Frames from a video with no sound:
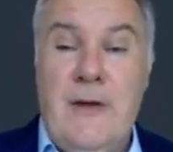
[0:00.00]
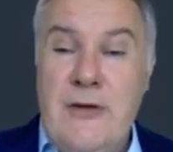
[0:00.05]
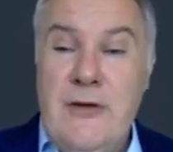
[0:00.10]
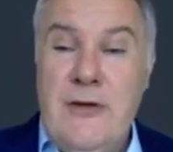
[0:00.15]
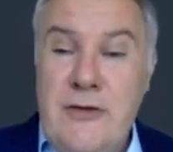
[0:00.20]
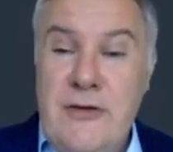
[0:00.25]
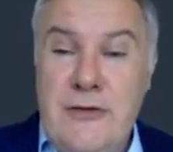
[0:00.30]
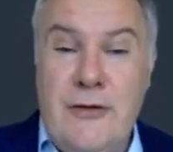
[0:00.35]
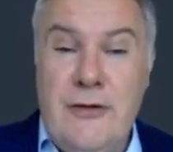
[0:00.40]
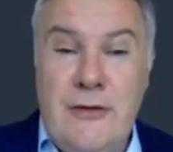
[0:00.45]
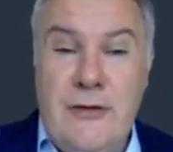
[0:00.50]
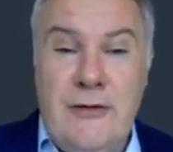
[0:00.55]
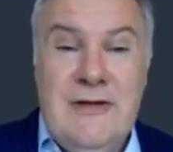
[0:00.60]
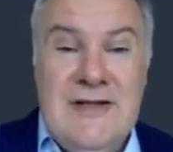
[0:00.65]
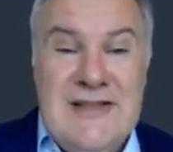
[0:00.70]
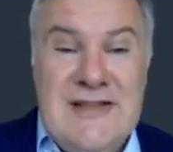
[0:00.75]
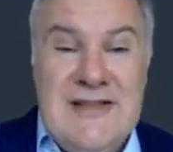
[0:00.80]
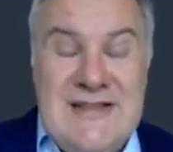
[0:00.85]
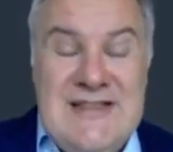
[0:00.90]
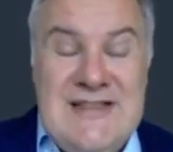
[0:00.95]
You
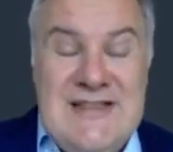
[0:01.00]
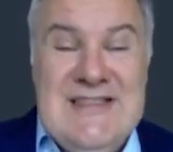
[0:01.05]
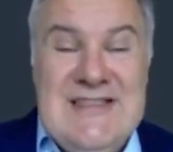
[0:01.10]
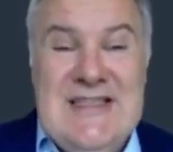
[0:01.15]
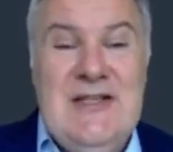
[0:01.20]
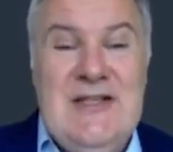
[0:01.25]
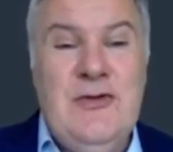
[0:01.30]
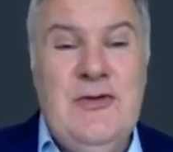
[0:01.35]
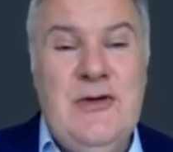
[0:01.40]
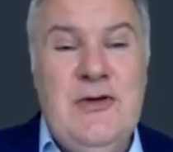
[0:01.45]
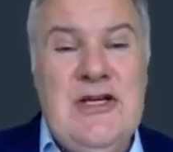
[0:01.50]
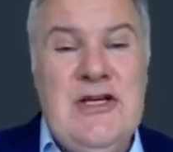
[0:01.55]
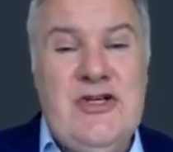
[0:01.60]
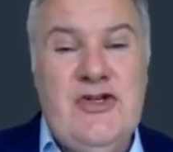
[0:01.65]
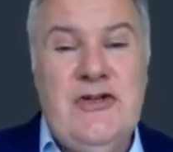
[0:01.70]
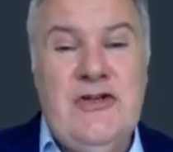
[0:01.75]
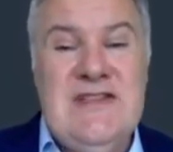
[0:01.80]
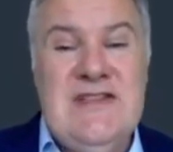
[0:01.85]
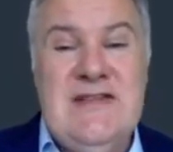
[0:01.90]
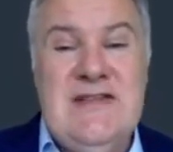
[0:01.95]
know, this
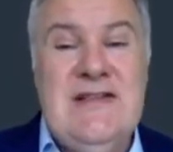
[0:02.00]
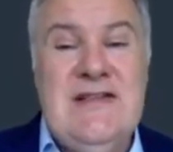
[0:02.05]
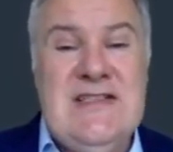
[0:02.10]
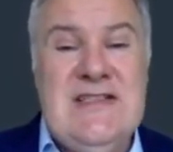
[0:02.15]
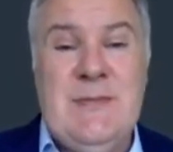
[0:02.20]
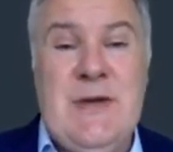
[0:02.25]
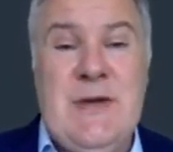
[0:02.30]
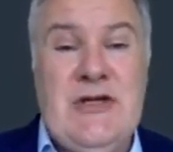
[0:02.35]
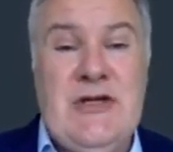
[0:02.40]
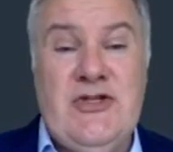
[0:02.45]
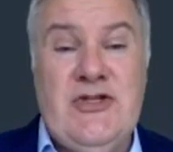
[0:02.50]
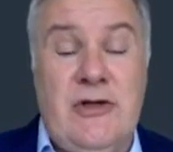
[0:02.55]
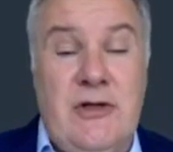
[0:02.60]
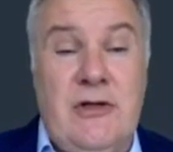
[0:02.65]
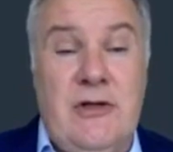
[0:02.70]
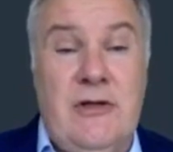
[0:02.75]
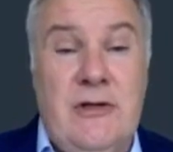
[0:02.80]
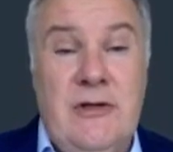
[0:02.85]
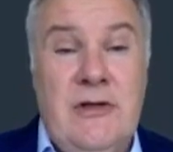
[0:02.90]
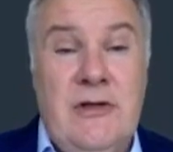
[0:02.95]
situation is really
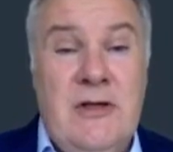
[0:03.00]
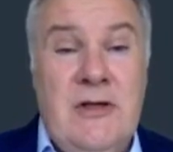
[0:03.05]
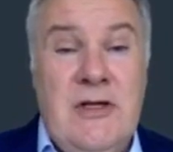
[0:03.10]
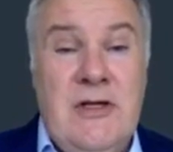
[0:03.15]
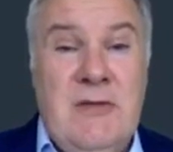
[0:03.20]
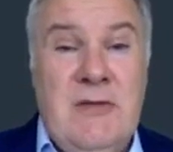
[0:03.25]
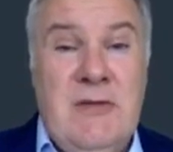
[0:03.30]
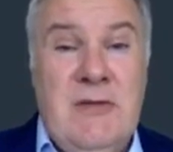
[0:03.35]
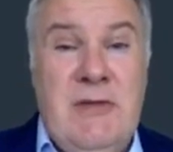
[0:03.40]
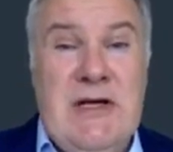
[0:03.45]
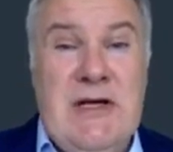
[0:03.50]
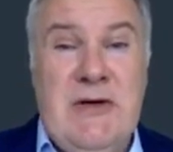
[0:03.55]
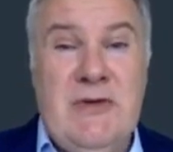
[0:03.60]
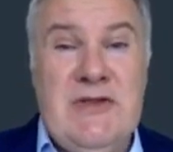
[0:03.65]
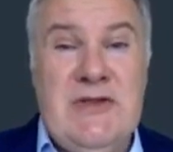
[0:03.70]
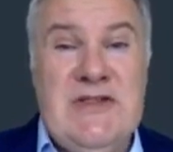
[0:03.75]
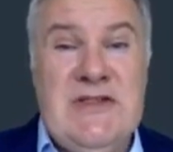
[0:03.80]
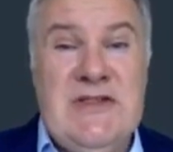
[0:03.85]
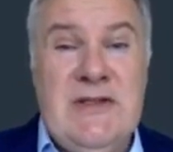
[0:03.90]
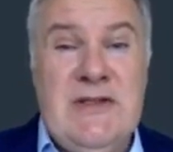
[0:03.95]
special
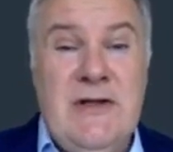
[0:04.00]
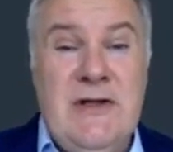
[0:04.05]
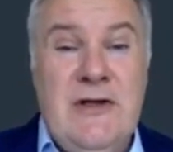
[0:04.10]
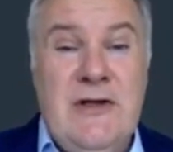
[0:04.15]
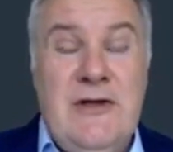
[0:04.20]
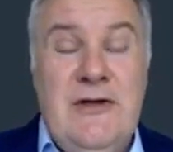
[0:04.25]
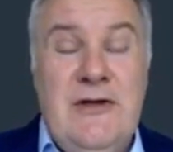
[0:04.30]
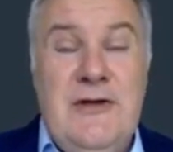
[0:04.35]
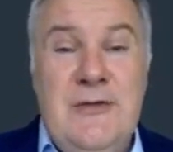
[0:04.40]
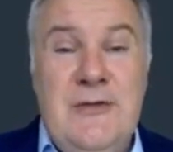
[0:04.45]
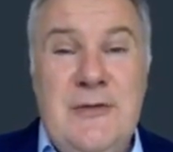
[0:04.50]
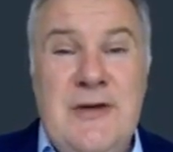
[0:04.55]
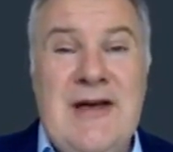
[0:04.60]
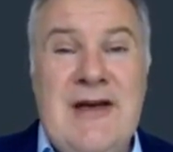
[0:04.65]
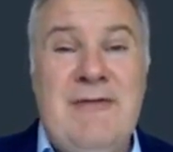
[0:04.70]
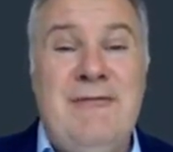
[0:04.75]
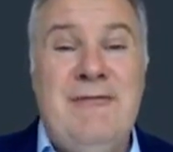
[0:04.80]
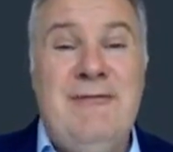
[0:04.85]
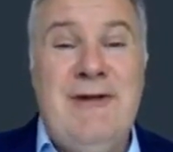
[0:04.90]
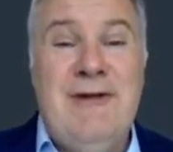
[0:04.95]
because you
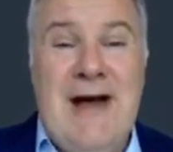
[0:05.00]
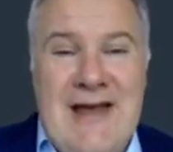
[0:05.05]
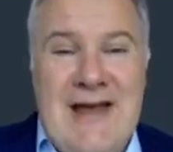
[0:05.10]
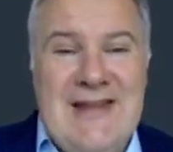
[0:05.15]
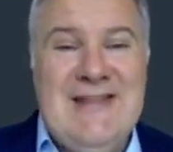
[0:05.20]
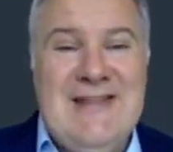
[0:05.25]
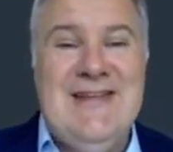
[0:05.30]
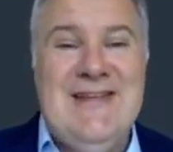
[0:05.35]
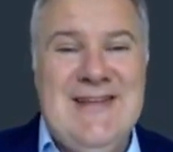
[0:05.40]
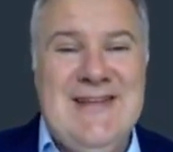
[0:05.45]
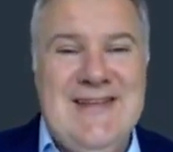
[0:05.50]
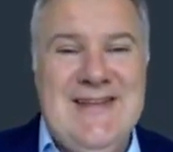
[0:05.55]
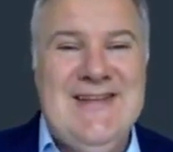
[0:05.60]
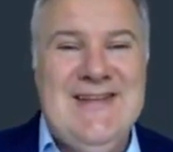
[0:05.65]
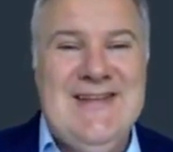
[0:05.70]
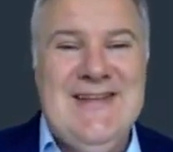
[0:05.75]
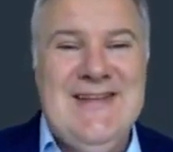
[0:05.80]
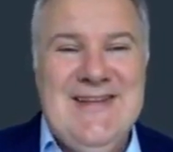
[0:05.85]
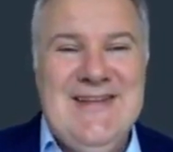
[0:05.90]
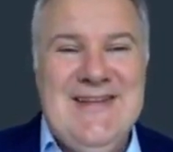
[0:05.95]
can find
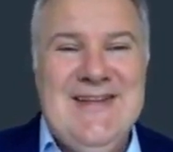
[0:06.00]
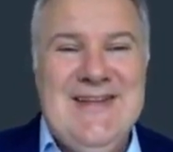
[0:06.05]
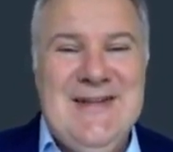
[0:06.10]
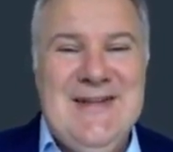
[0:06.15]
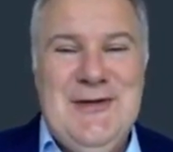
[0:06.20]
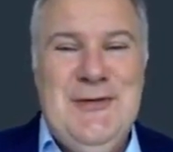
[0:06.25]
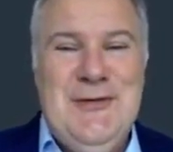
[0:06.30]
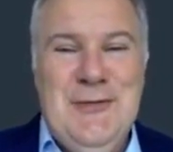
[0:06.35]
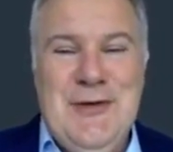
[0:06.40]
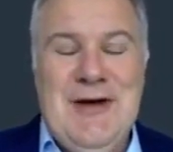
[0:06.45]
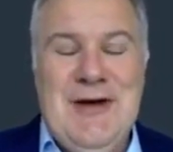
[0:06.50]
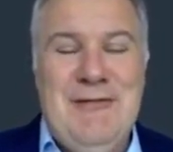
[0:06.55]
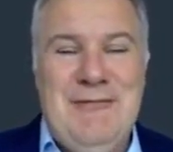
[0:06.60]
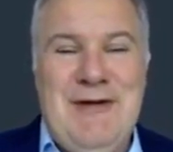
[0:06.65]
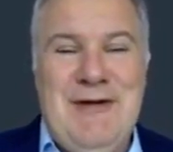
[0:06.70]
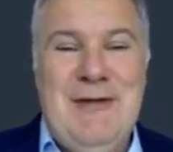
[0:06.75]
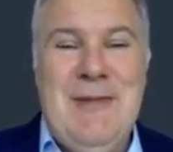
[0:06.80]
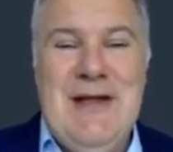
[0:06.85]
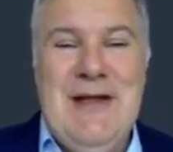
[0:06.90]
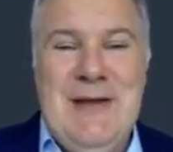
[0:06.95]

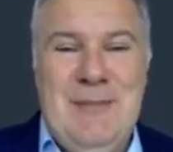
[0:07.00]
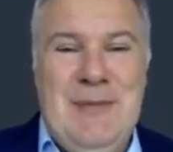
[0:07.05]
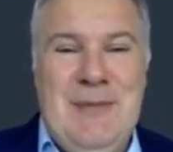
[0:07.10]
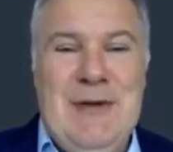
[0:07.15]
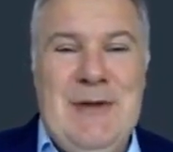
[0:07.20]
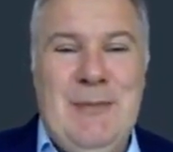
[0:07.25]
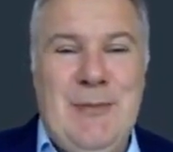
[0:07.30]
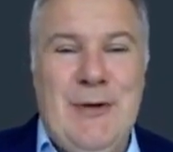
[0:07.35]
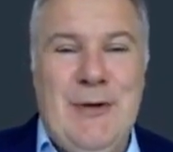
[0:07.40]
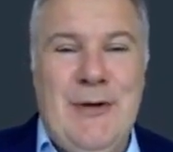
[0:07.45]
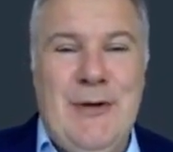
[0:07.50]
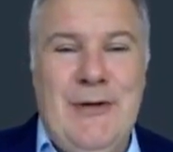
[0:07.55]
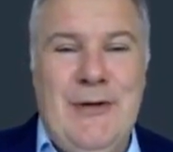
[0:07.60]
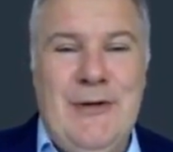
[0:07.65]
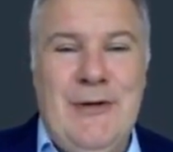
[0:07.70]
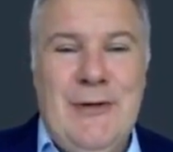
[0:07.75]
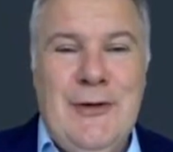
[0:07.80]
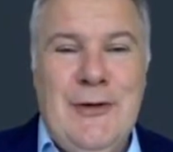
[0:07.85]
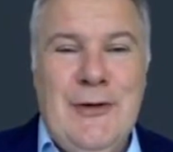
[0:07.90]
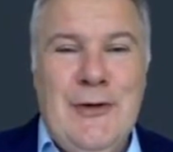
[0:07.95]
many
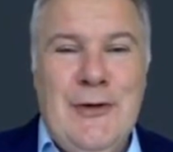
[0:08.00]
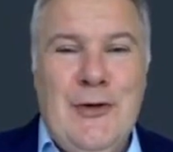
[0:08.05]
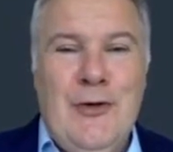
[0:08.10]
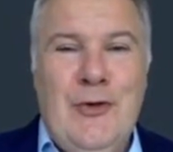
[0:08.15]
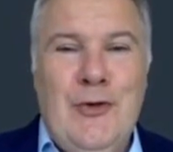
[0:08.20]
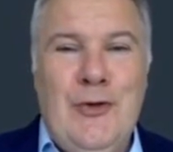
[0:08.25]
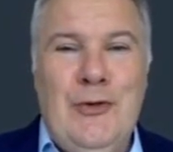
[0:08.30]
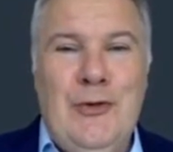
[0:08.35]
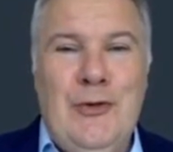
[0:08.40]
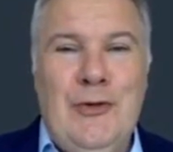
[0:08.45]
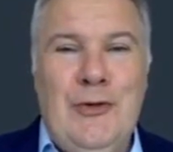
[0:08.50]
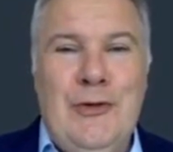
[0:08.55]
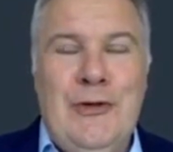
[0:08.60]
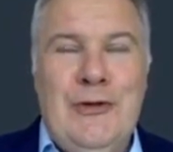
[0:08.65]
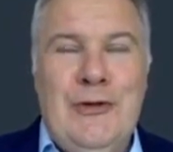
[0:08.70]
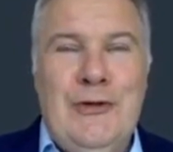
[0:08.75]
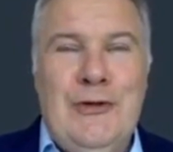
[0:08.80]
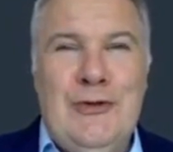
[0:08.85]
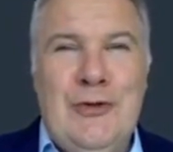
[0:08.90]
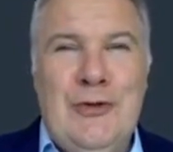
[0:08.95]
people
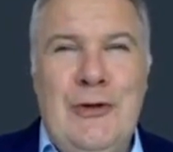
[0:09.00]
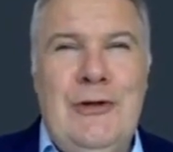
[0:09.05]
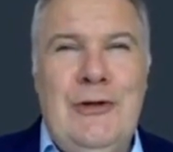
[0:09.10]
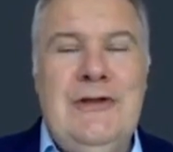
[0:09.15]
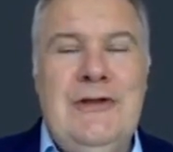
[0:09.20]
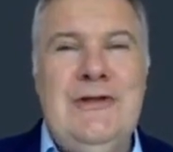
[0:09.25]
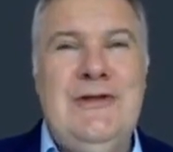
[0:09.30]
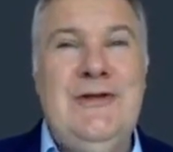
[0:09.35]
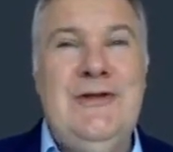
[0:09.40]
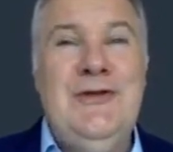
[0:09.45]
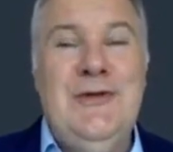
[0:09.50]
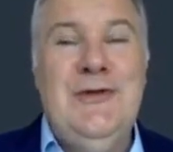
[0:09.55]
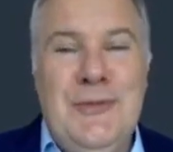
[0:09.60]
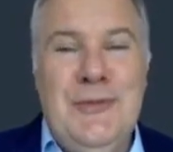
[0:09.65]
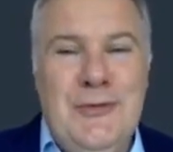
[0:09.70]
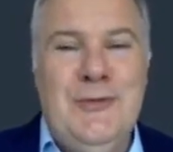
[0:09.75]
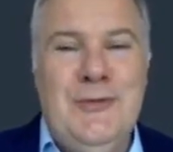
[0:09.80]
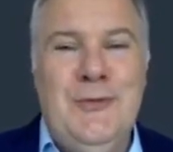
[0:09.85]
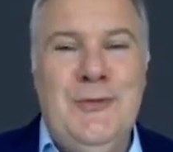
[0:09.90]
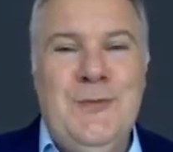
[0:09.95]
who told
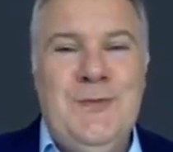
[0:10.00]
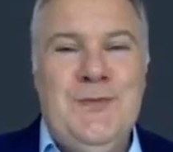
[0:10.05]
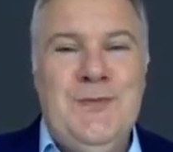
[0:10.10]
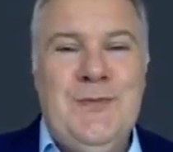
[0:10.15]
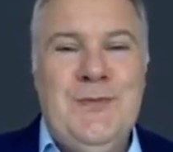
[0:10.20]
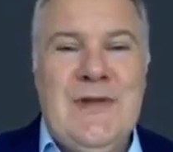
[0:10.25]
you